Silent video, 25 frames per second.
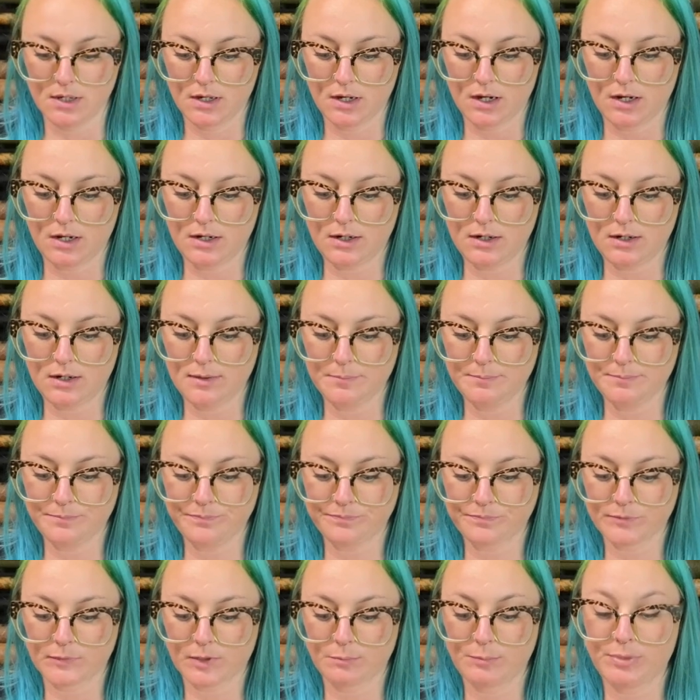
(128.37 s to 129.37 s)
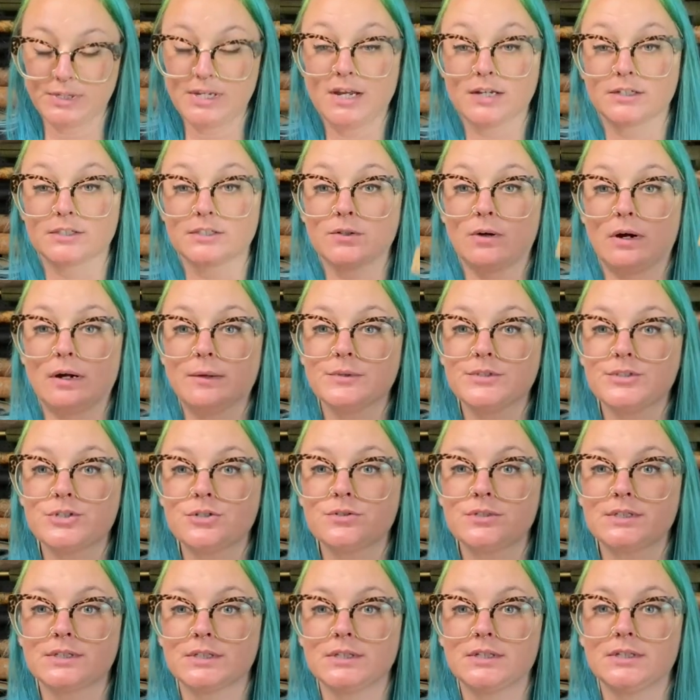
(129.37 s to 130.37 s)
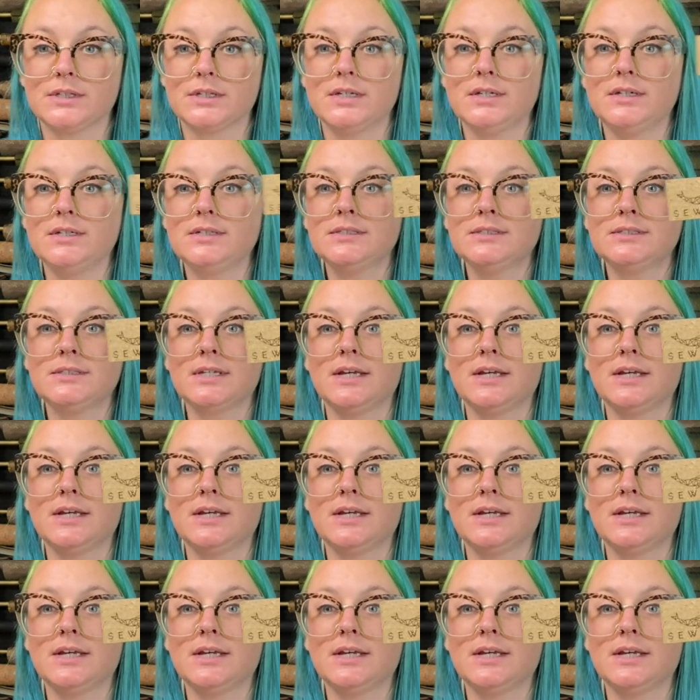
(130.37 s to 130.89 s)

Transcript: Um, but yeah, so I was using these